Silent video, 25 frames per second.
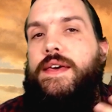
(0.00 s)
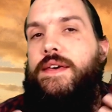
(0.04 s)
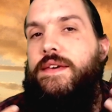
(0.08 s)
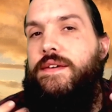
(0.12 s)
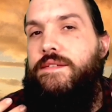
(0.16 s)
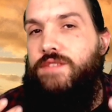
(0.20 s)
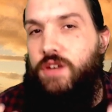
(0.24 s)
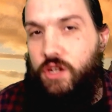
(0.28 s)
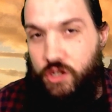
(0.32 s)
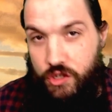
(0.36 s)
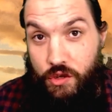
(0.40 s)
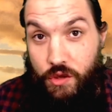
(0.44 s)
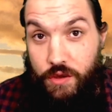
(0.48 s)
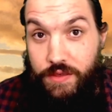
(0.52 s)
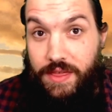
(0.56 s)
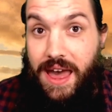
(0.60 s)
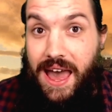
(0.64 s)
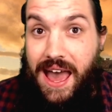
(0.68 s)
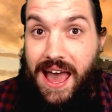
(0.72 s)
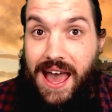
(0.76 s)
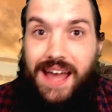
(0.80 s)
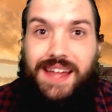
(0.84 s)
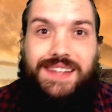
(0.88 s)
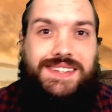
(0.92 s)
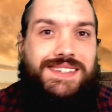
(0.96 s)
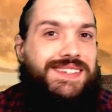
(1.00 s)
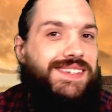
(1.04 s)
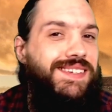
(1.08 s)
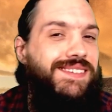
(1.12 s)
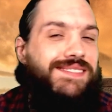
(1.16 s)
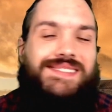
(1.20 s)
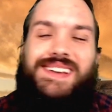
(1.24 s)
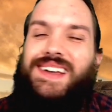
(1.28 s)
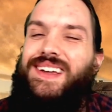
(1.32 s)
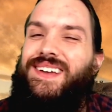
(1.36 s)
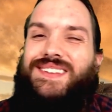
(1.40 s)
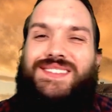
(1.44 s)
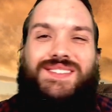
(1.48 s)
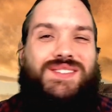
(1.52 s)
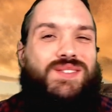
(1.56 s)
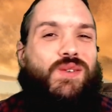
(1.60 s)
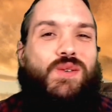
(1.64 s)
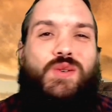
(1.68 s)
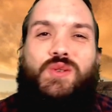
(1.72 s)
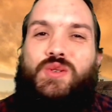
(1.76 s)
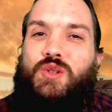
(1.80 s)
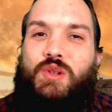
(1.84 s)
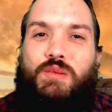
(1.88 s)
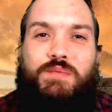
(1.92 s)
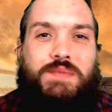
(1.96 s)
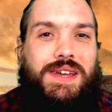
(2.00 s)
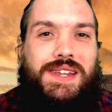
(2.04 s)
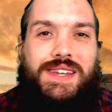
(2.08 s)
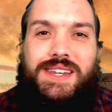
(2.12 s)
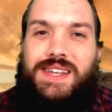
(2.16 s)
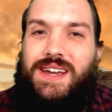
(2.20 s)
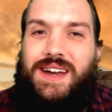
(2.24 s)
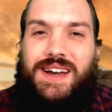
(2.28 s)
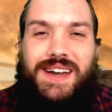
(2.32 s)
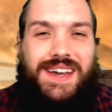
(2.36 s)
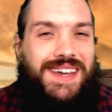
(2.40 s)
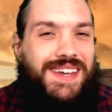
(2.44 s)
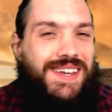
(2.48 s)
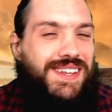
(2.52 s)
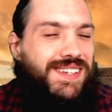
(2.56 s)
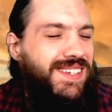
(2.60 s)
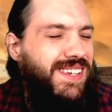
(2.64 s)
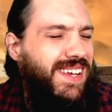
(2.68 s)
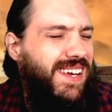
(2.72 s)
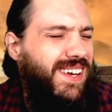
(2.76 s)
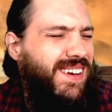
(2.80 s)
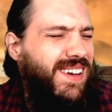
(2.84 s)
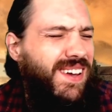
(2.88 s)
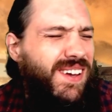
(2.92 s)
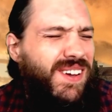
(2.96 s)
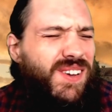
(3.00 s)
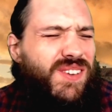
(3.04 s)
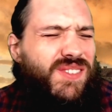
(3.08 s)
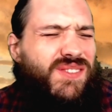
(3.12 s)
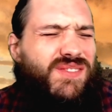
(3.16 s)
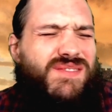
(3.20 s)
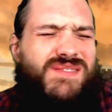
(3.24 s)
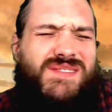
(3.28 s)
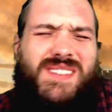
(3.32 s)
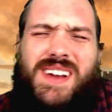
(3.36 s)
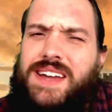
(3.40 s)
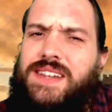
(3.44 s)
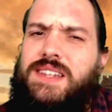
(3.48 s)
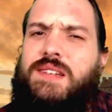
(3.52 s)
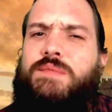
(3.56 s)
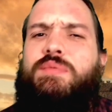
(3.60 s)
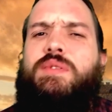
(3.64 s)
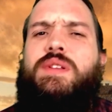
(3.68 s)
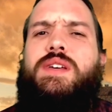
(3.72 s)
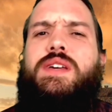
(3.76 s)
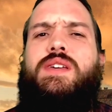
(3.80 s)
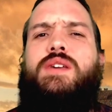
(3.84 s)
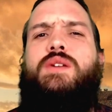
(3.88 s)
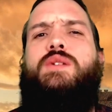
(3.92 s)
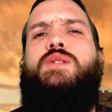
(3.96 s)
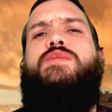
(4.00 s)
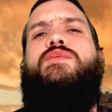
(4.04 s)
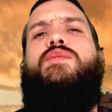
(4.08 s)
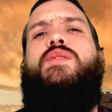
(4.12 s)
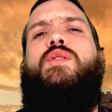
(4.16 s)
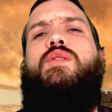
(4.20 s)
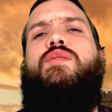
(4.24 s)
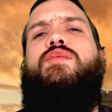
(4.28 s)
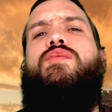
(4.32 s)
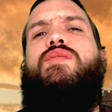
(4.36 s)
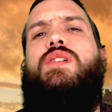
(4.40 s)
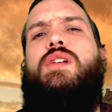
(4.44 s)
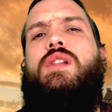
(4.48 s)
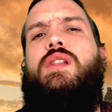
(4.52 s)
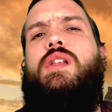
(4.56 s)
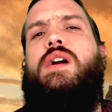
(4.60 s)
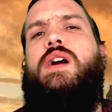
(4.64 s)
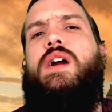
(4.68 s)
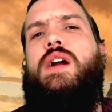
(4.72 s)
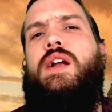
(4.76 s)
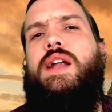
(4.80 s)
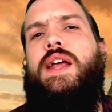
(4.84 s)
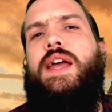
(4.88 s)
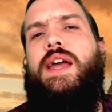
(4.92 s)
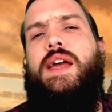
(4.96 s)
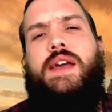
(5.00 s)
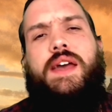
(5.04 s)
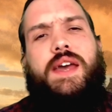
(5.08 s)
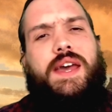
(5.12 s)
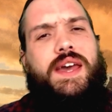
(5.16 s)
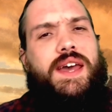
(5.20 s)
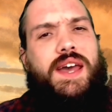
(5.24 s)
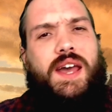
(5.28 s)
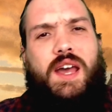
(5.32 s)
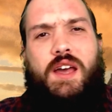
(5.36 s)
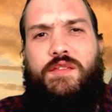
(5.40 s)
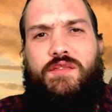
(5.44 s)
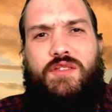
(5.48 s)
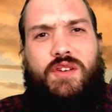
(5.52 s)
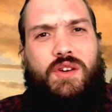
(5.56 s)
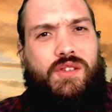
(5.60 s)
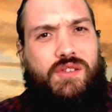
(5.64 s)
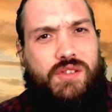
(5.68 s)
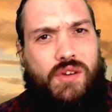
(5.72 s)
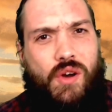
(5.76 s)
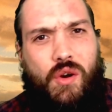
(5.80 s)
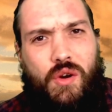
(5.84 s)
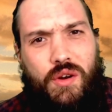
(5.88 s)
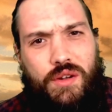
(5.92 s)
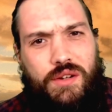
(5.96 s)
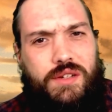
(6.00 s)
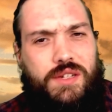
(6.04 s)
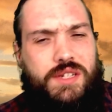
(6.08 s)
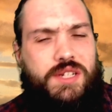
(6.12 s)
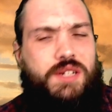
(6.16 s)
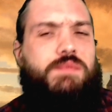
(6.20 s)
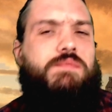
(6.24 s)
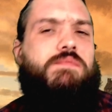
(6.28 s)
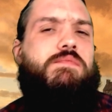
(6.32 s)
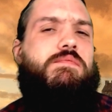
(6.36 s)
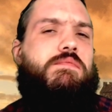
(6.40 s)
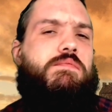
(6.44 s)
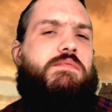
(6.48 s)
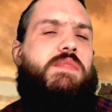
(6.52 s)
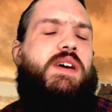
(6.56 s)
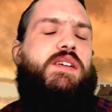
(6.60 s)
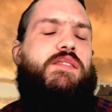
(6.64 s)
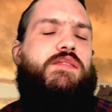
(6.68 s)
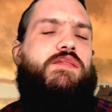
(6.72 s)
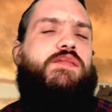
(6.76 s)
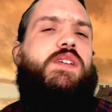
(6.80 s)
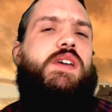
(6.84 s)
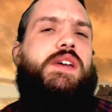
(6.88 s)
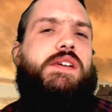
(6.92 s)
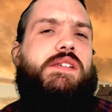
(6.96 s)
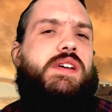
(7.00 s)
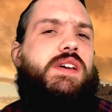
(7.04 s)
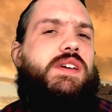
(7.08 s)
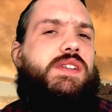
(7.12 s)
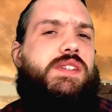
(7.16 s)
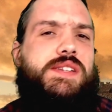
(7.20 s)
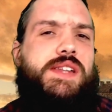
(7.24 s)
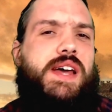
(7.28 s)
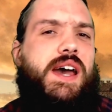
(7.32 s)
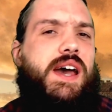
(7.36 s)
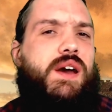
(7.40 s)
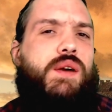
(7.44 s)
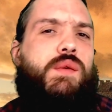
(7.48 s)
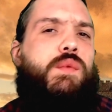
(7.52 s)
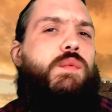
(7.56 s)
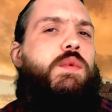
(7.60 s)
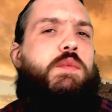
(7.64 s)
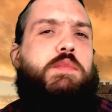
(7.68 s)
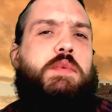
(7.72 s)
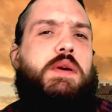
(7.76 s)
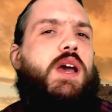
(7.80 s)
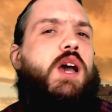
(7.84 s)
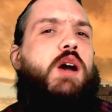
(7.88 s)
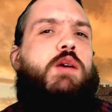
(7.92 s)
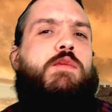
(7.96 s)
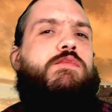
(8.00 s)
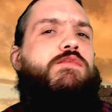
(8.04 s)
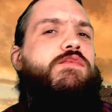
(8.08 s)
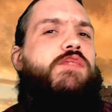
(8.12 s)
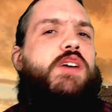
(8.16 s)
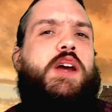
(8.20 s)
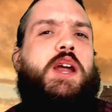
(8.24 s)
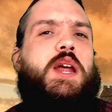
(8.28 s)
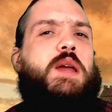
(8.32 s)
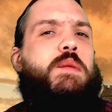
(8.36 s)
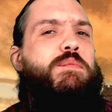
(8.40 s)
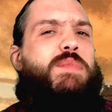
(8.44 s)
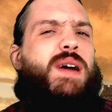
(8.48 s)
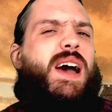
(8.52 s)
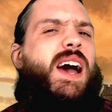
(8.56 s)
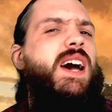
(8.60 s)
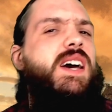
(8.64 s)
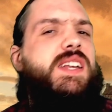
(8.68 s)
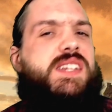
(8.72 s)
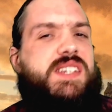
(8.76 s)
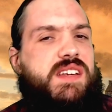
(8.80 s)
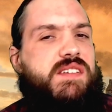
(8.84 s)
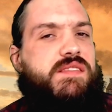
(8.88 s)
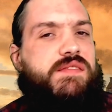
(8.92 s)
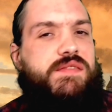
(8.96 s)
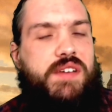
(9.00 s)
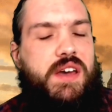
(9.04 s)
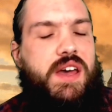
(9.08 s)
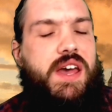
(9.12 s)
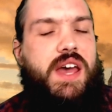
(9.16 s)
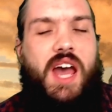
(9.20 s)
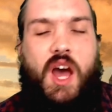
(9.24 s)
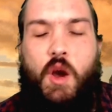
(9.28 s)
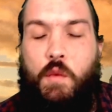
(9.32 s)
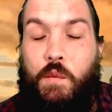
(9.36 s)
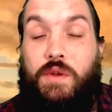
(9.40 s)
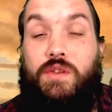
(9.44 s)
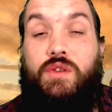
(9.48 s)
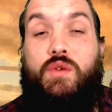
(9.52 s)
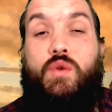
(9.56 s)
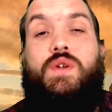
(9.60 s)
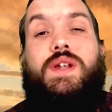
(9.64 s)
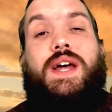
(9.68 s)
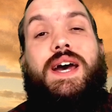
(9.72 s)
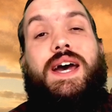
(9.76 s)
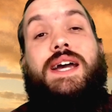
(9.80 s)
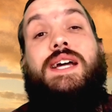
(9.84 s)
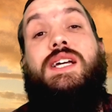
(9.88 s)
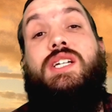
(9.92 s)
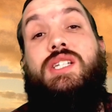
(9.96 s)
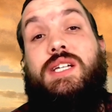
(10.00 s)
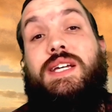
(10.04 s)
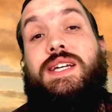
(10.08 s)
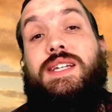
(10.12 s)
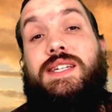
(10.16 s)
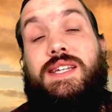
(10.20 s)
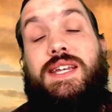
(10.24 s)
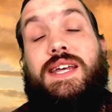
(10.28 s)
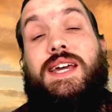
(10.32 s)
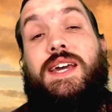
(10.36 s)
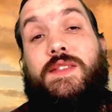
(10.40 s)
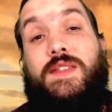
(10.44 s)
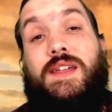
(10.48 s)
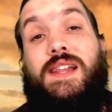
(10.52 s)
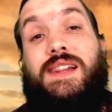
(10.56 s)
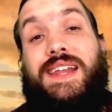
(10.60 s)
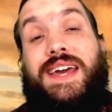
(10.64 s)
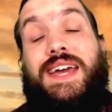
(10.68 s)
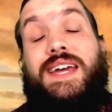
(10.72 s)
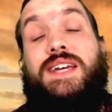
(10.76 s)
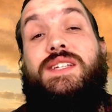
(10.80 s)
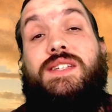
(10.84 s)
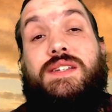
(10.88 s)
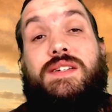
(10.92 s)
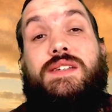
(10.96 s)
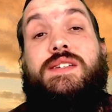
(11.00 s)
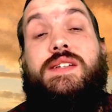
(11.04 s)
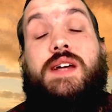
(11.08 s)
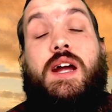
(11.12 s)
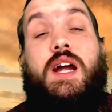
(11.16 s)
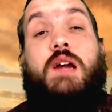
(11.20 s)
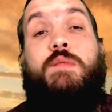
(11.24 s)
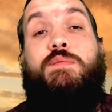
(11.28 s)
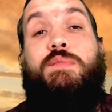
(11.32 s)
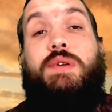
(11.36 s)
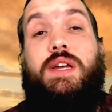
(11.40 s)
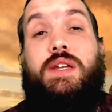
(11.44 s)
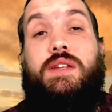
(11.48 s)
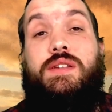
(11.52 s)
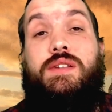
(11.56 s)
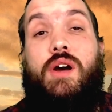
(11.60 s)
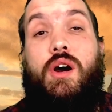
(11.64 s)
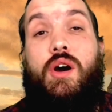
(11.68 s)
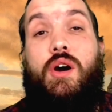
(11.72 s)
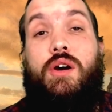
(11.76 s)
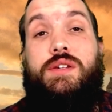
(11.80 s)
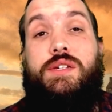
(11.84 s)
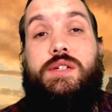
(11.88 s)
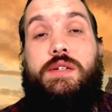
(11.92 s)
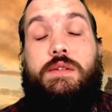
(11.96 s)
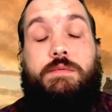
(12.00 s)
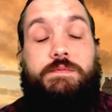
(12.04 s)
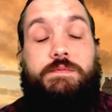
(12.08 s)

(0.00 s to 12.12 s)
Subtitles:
If you do that, social media is incredibly useful for learning. If you don't, my fear is that we become very passive and we don't actually take the lessons that are being taught.